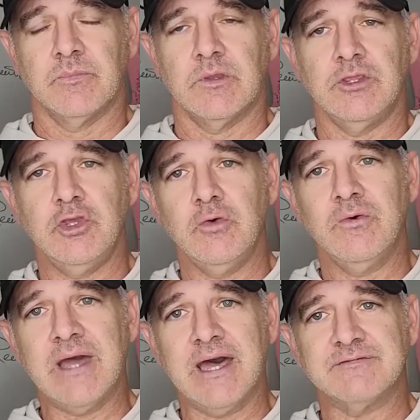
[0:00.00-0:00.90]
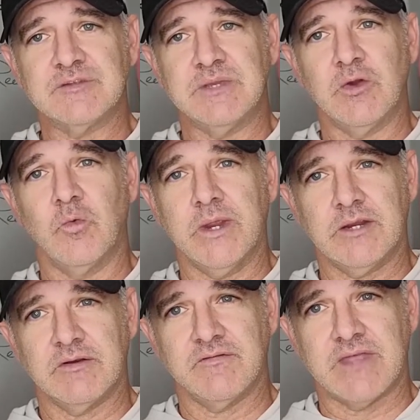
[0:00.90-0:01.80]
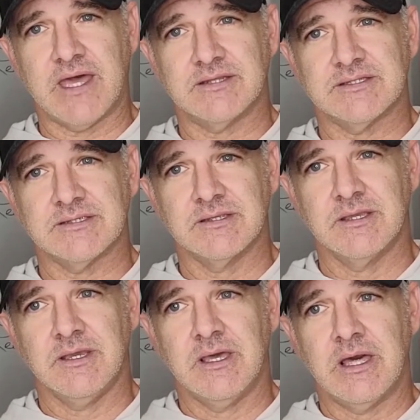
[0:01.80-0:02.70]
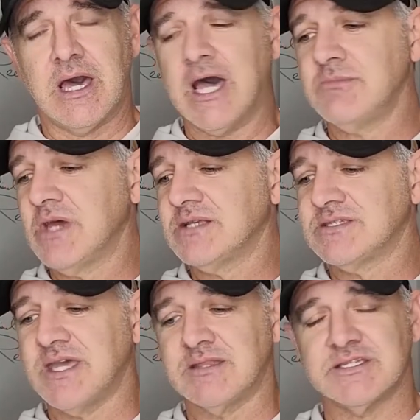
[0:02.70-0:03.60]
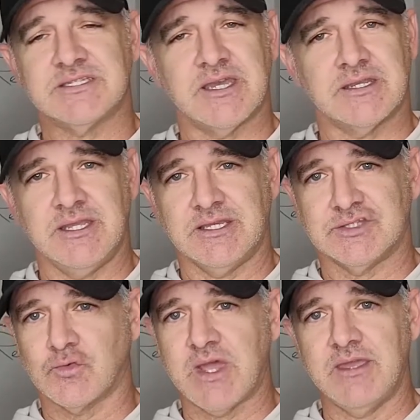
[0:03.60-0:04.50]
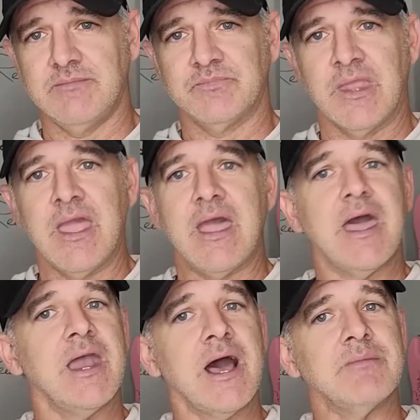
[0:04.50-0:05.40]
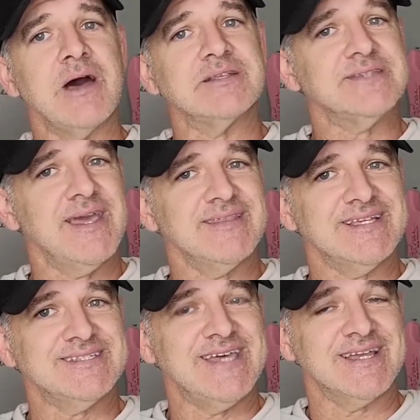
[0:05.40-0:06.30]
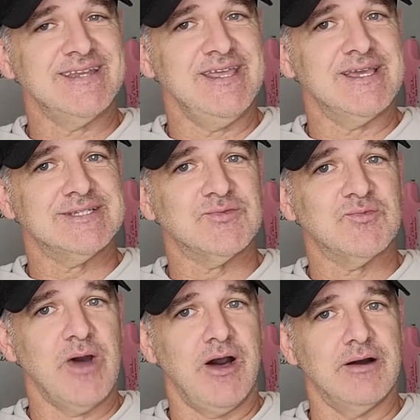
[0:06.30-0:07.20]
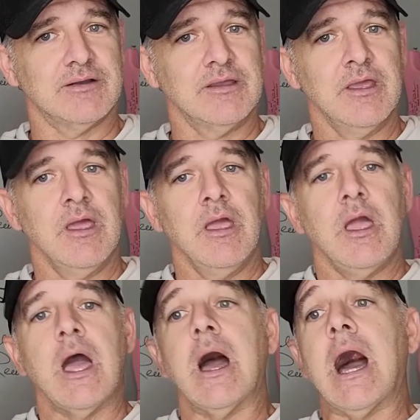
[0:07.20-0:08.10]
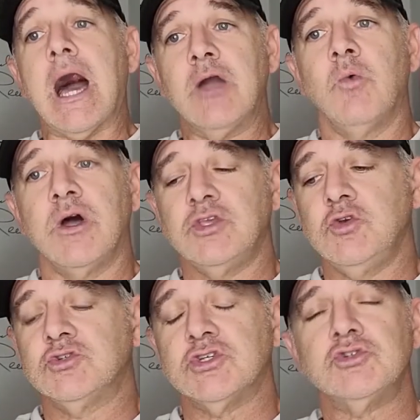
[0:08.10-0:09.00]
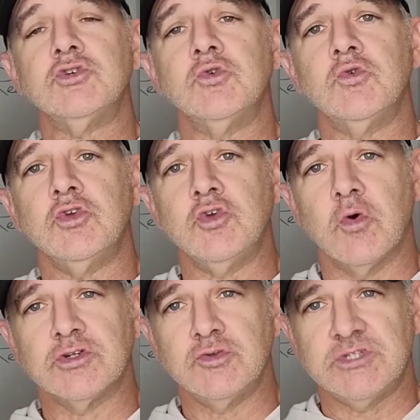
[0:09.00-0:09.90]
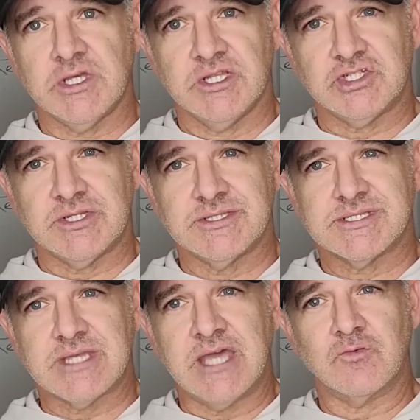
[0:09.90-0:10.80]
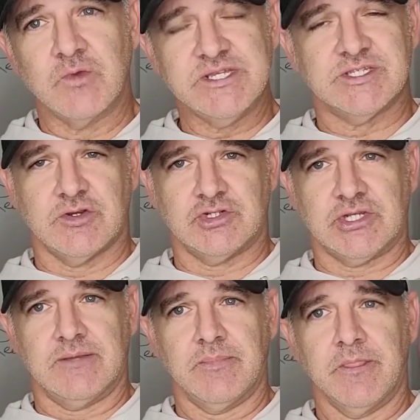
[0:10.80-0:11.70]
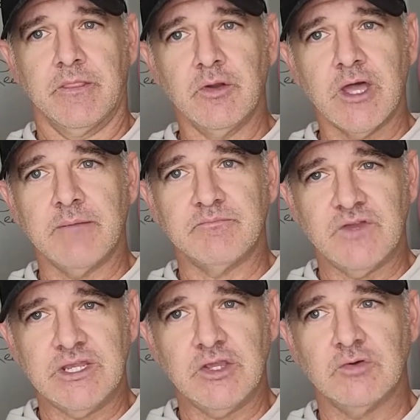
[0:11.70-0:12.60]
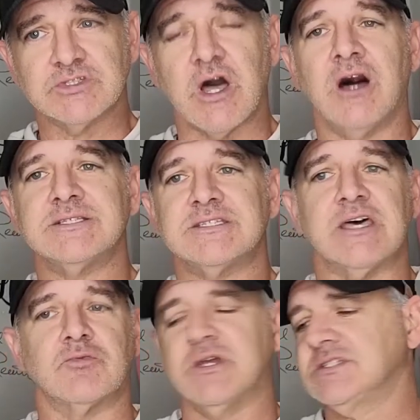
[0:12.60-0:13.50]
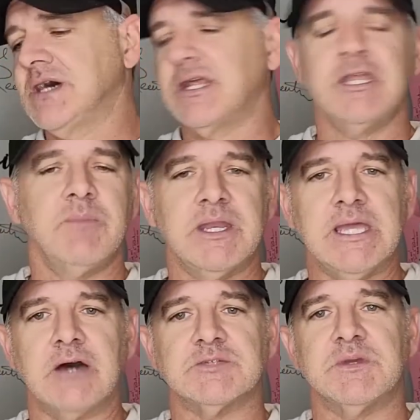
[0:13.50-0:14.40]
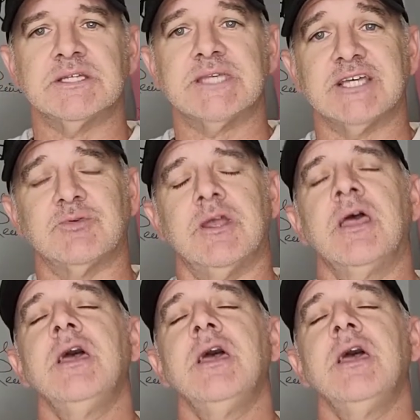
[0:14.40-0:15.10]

You have to be aware of that. I'm not saying this technique is right, and I'm not saying this technique is wrong. I want you to do your due diligence and research it. Look up videos on Seth Riggs, not anybody else, because guess what?